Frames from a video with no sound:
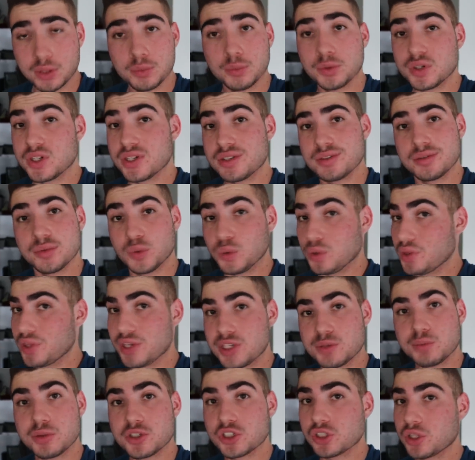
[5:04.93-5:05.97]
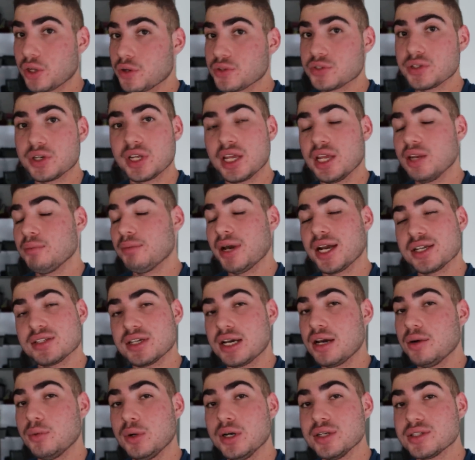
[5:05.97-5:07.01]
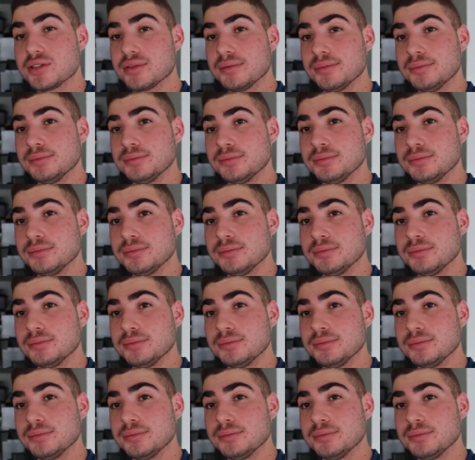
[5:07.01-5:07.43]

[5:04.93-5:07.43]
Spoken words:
we're this much closer to getting back to how it was.